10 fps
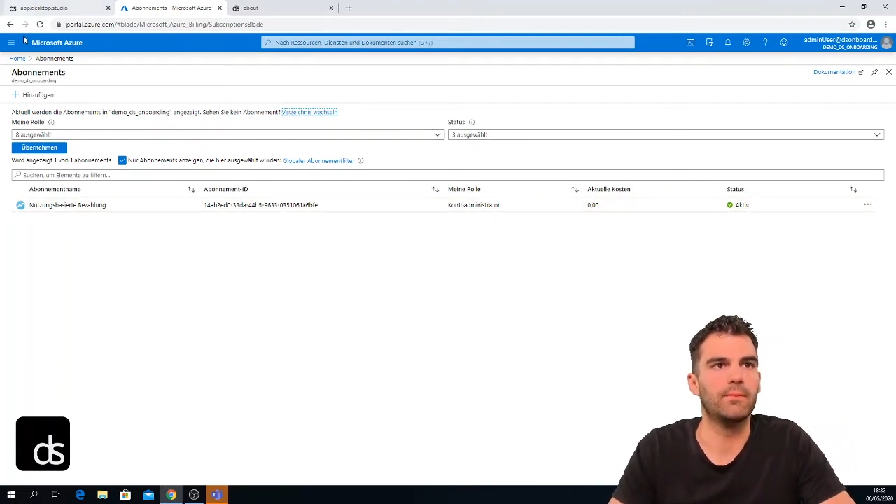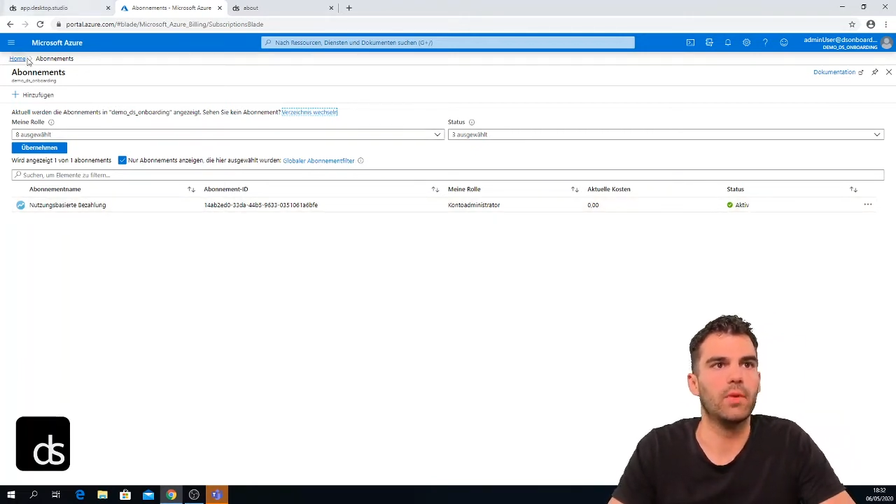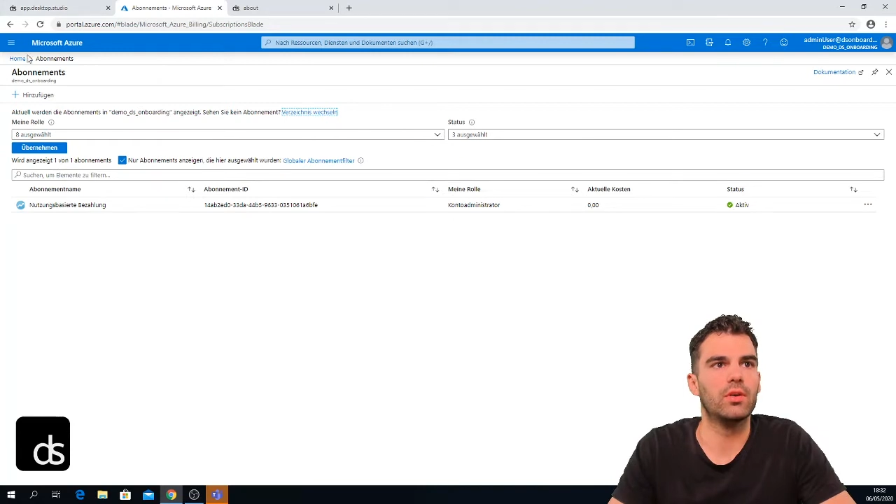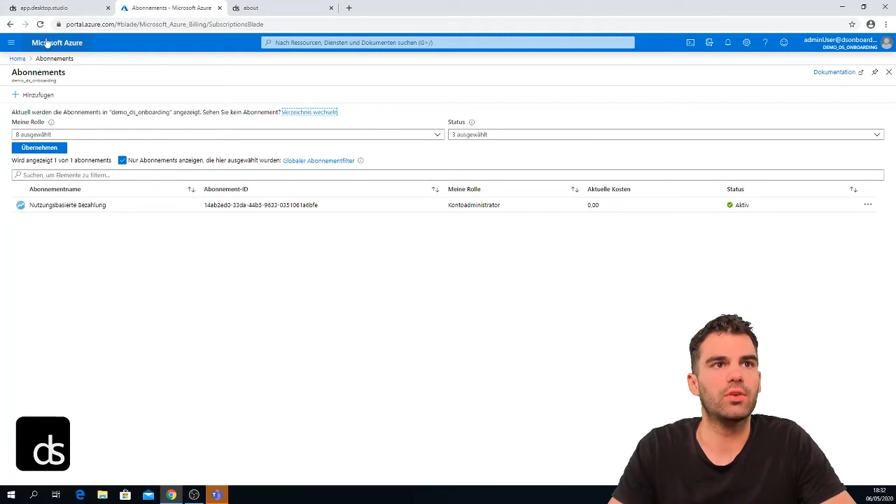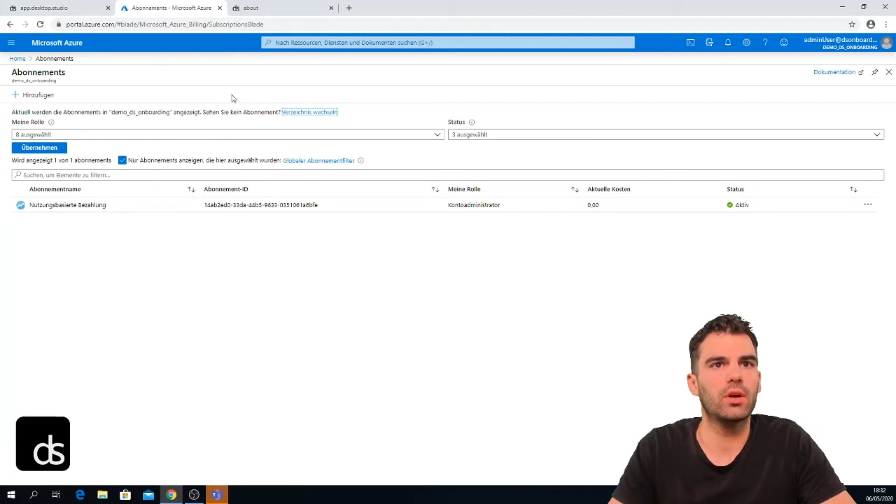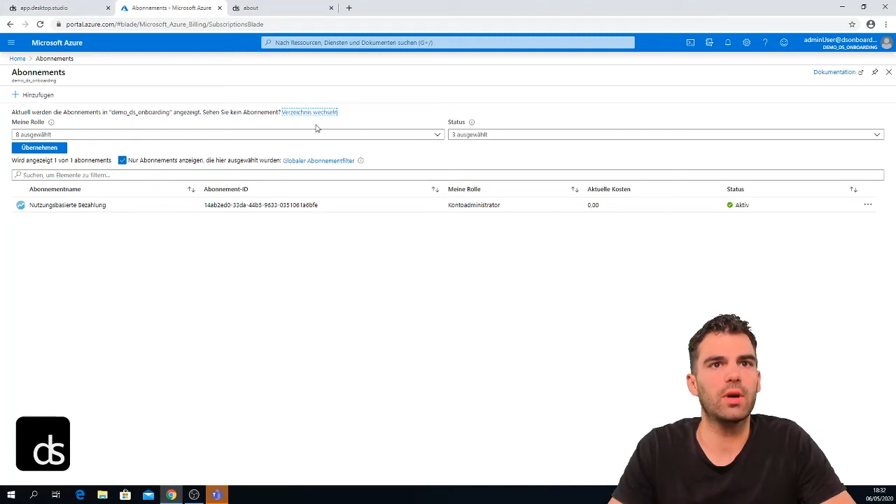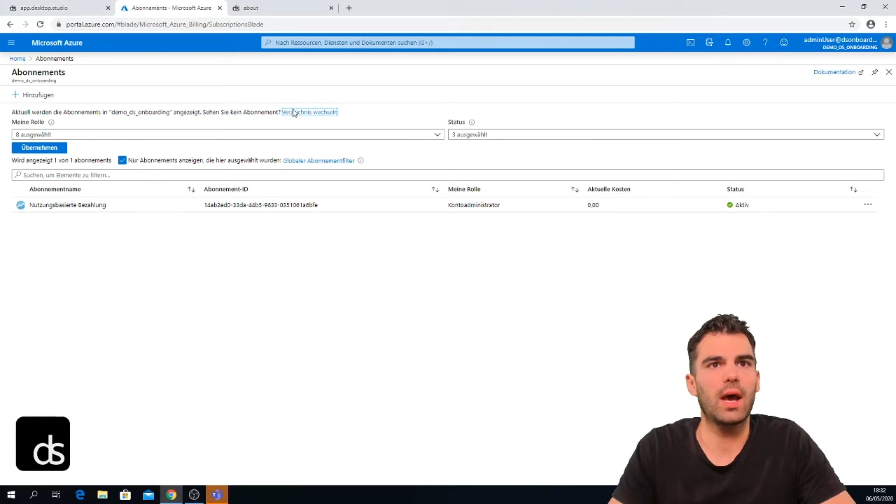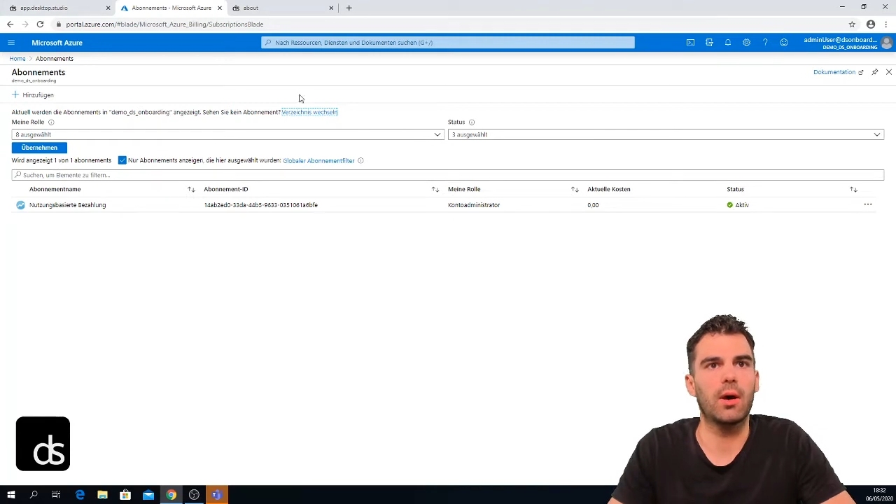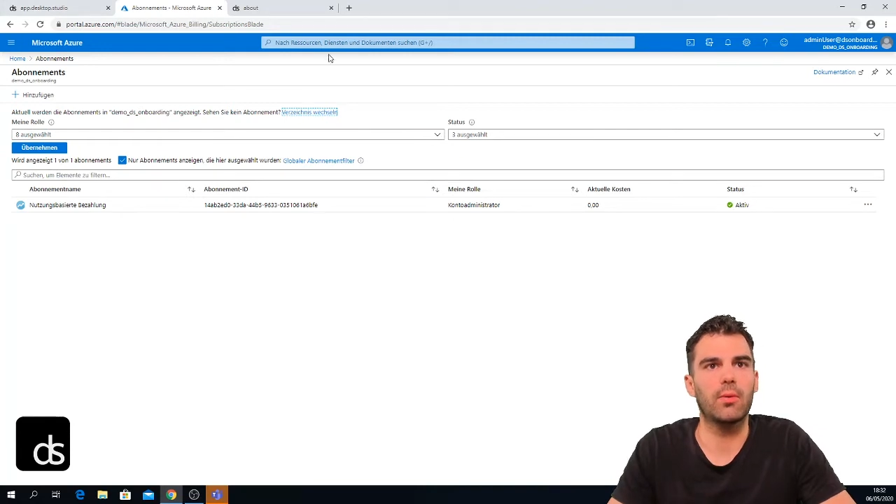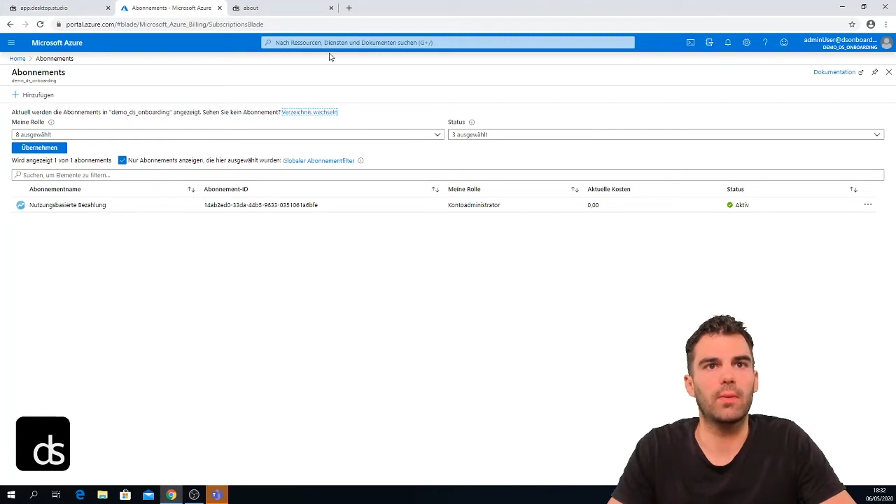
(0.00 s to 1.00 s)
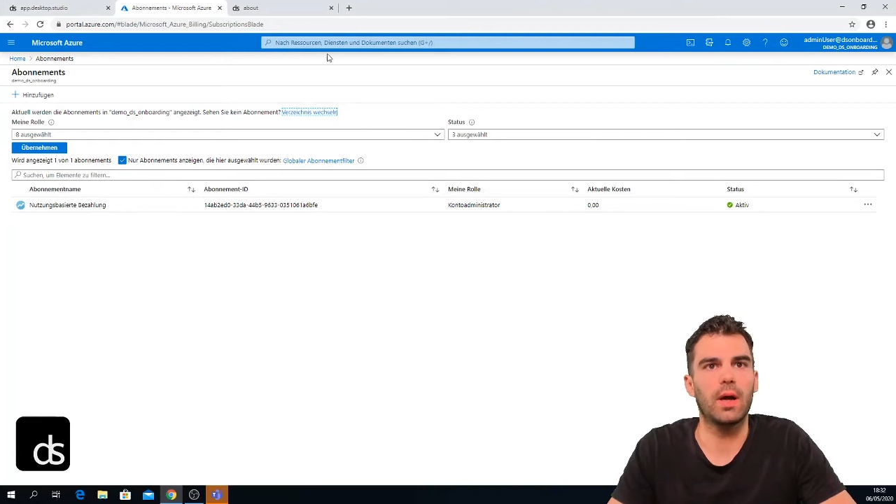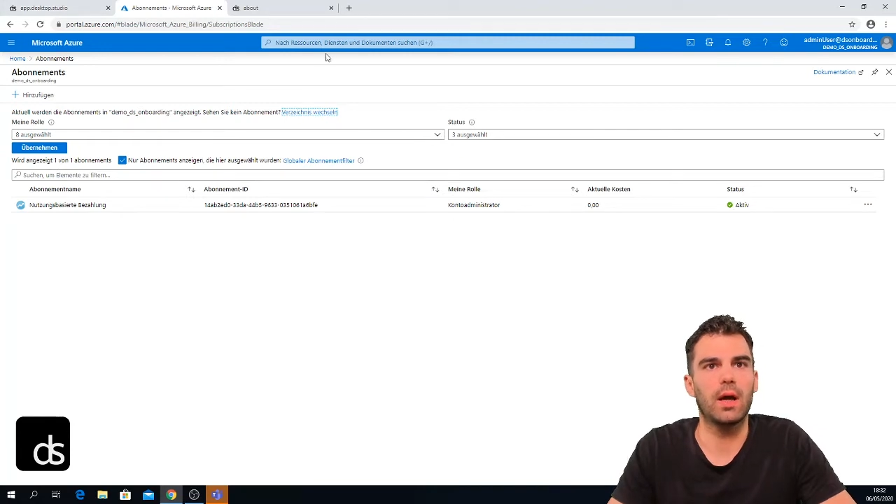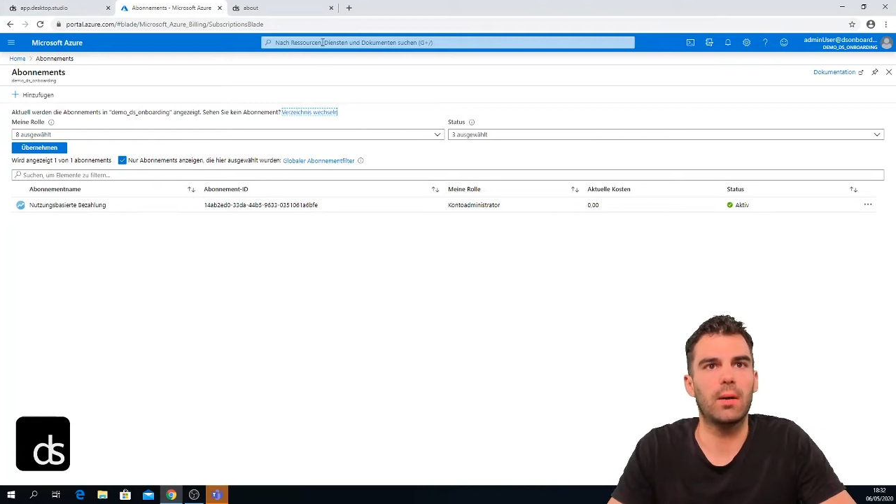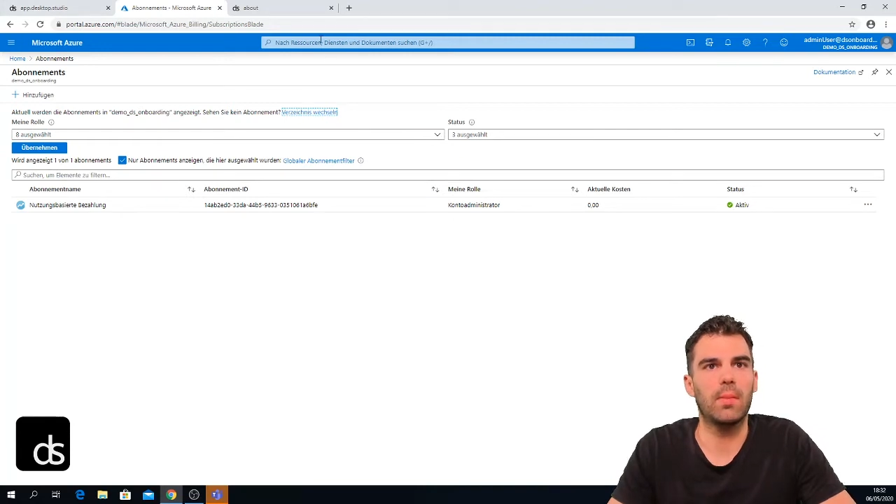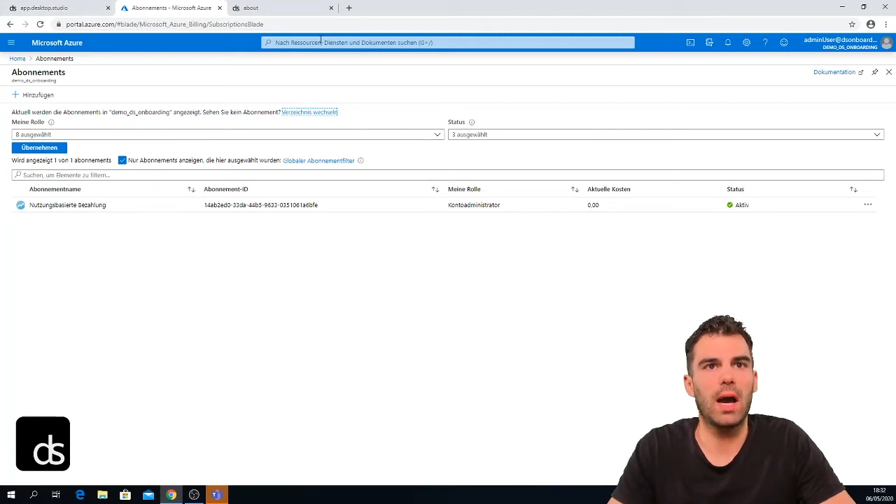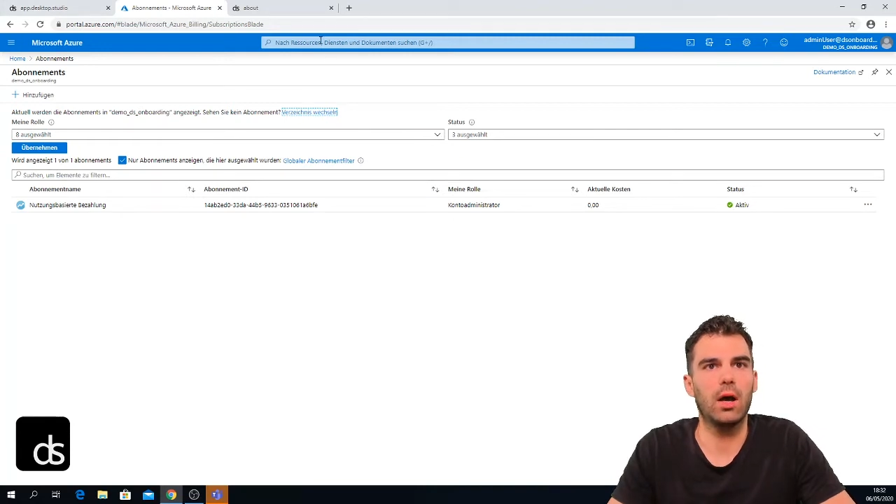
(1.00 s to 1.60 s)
so now how